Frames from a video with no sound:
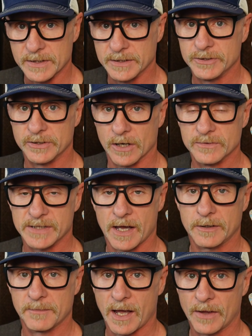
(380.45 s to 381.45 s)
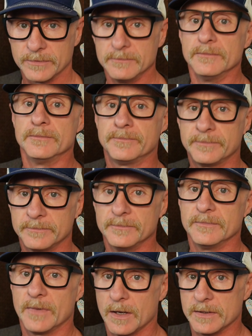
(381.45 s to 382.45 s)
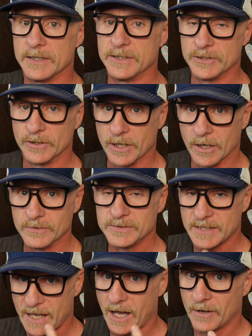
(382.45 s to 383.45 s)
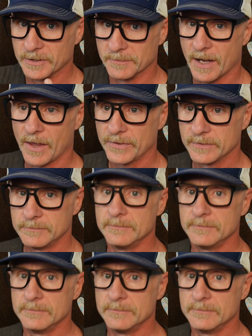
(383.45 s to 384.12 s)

in your nose out your mouth in your nose out your mouth